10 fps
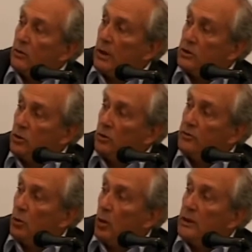a question
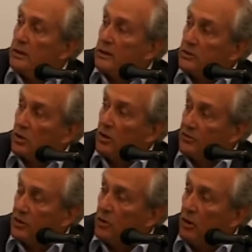of the willingness
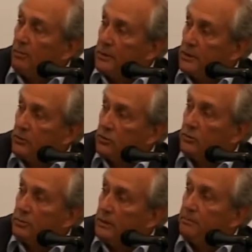of the company
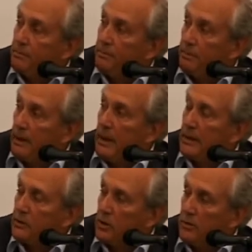to be
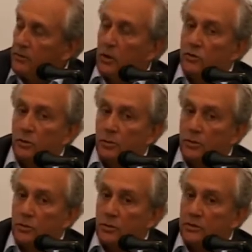part of those
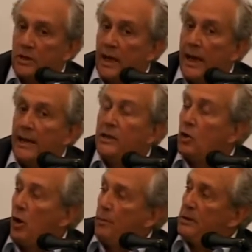opportunities. Any
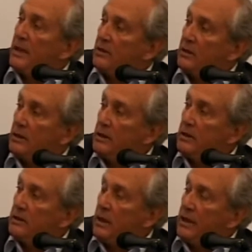company that
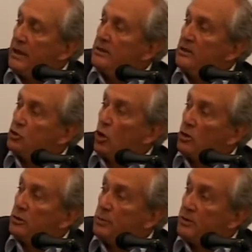is
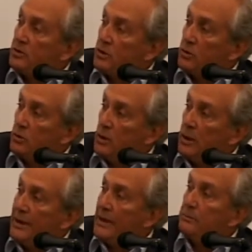installed in Brazil
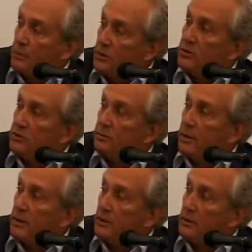can
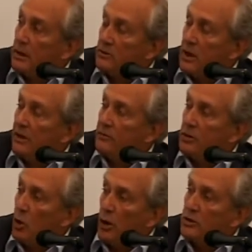participate. Doesn't
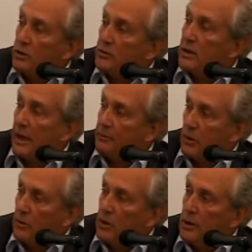have the origin of the
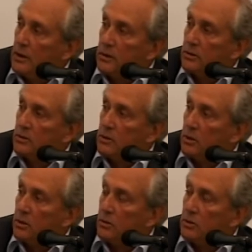capital is
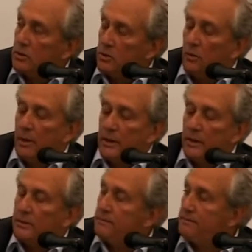no
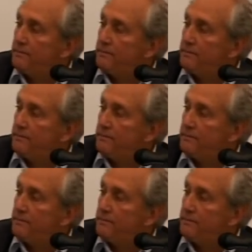matter.